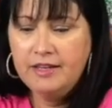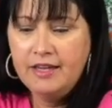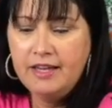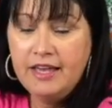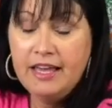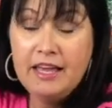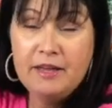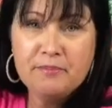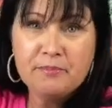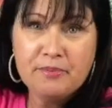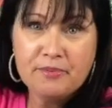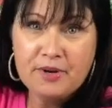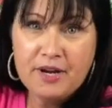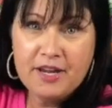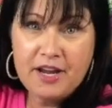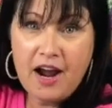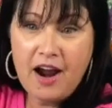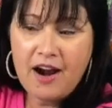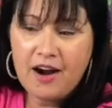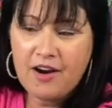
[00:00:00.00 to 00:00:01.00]
and bring
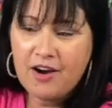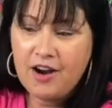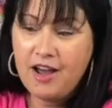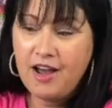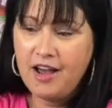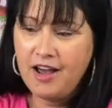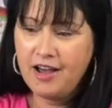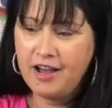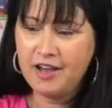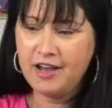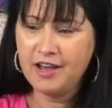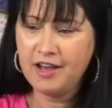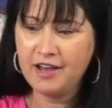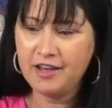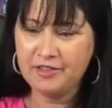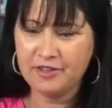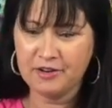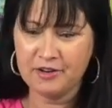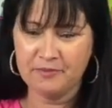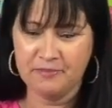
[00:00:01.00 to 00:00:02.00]
our
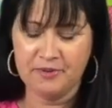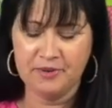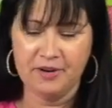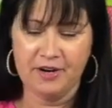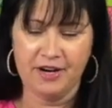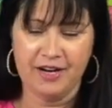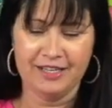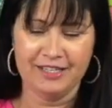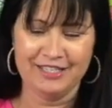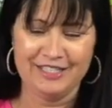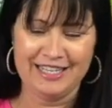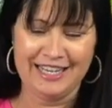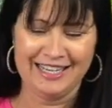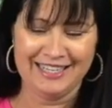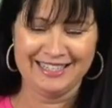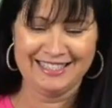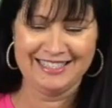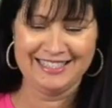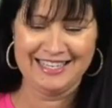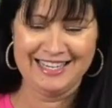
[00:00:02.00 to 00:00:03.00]
other
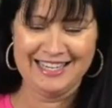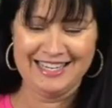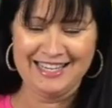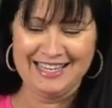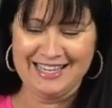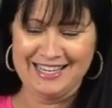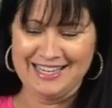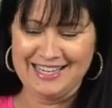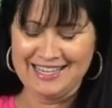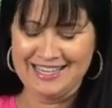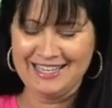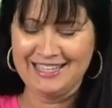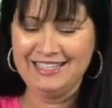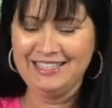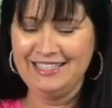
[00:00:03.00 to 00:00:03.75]
project in.